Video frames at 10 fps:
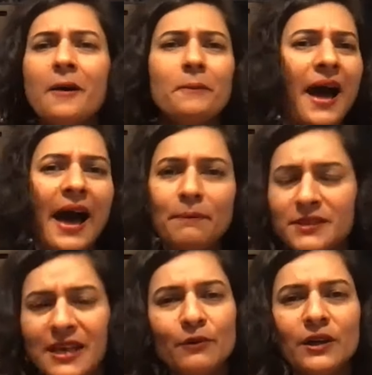
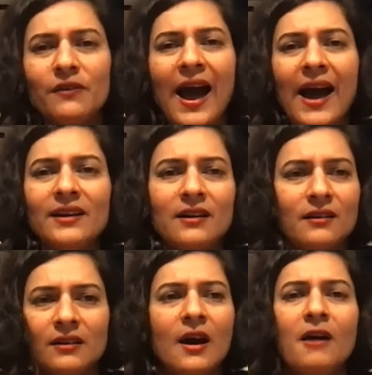perhaps I would have had a